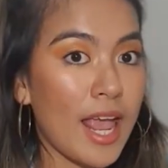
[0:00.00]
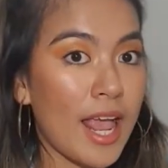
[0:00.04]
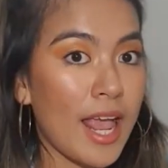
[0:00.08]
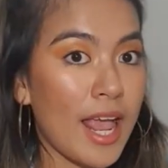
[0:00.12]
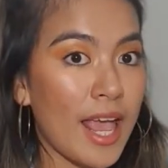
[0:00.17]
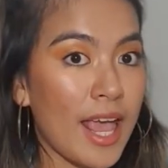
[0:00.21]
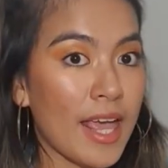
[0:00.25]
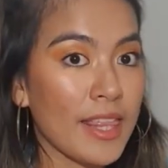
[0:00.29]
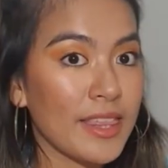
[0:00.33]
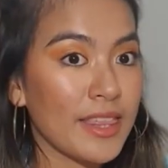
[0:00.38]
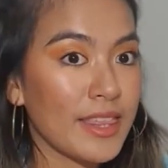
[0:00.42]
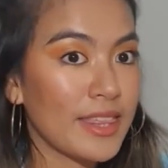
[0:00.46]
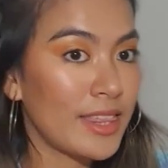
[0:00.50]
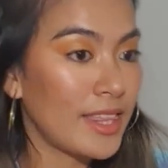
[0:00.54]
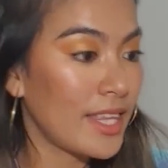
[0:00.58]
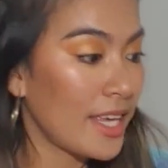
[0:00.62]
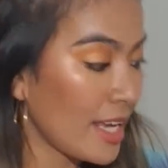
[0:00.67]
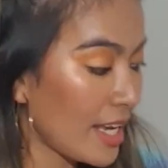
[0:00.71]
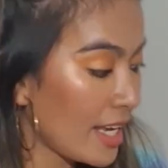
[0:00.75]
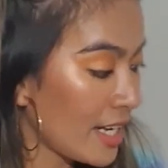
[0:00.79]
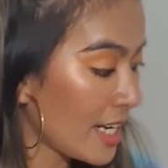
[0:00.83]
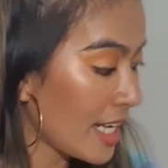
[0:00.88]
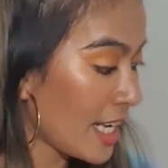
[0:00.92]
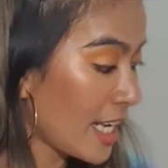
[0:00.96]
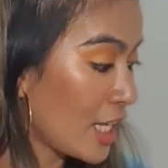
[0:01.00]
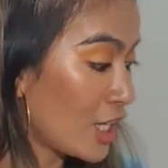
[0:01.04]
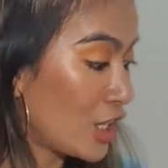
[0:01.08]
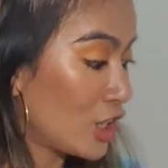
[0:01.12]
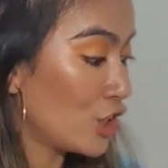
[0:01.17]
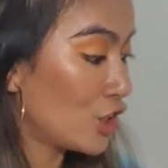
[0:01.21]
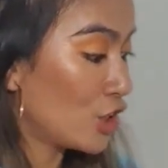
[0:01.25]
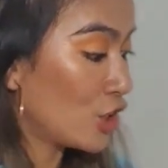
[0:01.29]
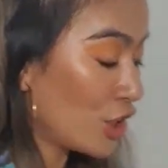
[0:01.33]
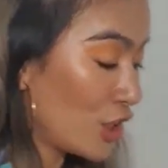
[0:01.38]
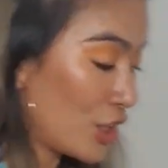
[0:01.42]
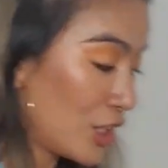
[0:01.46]
and then it
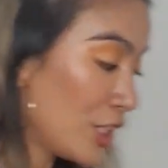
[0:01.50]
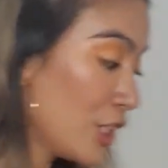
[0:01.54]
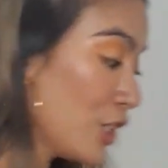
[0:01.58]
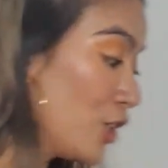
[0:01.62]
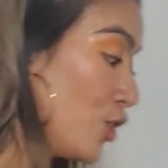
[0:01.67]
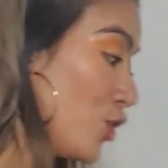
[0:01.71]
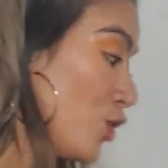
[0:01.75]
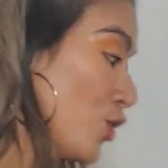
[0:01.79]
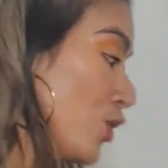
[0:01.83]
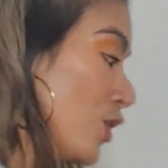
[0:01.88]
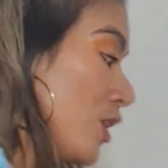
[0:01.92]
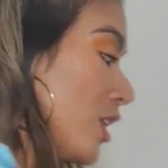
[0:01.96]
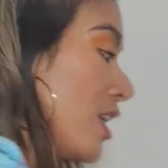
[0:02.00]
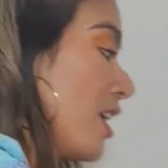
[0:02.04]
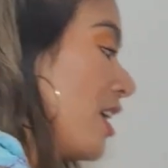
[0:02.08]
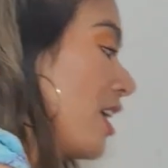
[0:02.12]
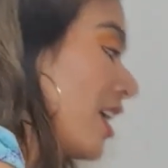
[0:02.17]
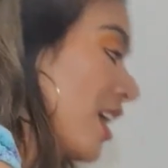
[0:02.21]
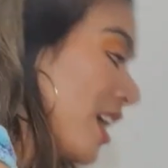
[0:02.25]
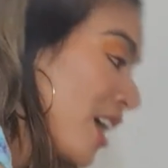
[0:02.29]
just literally,